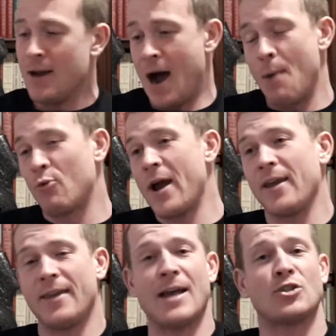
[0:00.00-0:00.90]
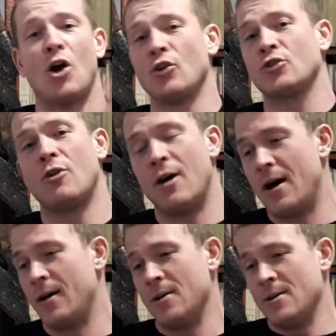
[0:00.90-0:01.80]
I'm ready. That's
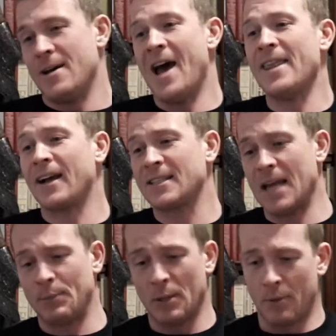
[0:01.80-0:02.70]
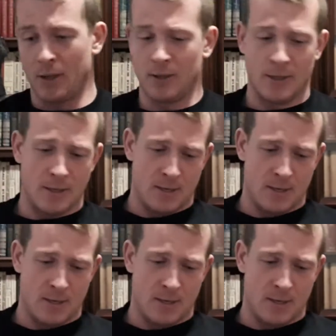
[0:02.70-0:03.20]
also an acceptable,